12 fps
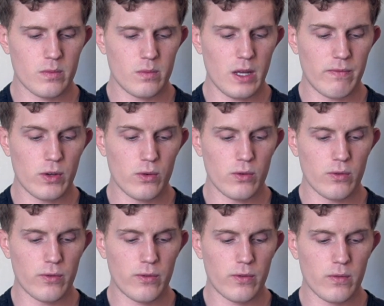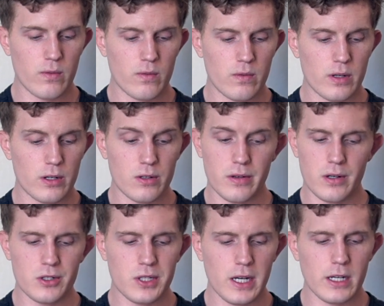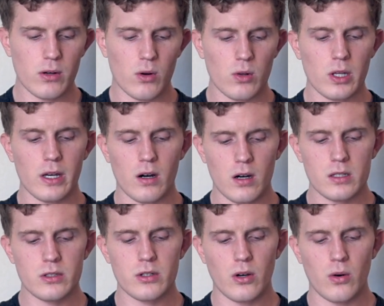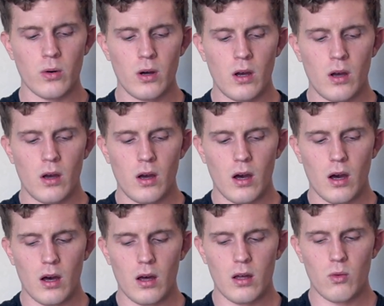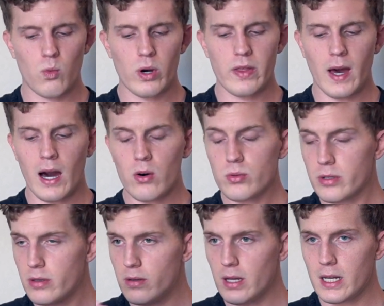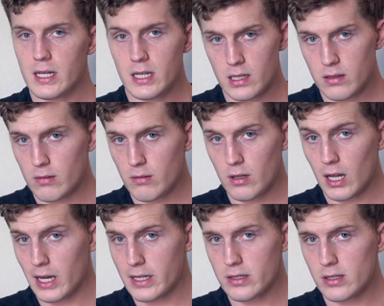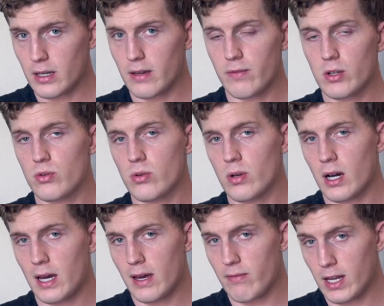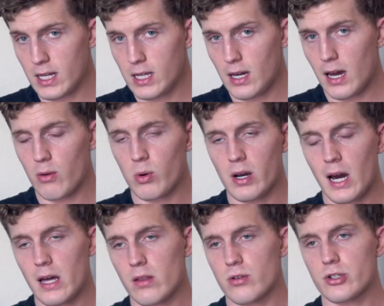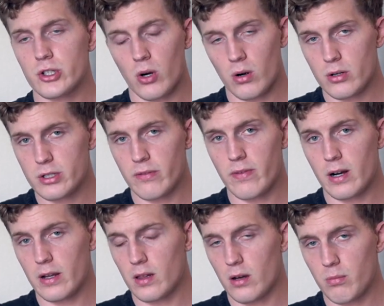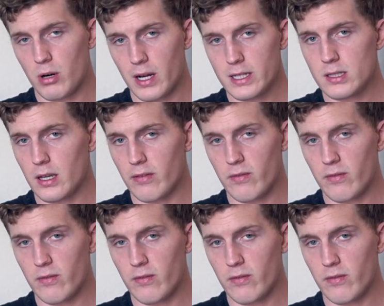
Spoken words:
If you're saying early on, so without any clients, like if you do not have any, I would either charge a very low price, like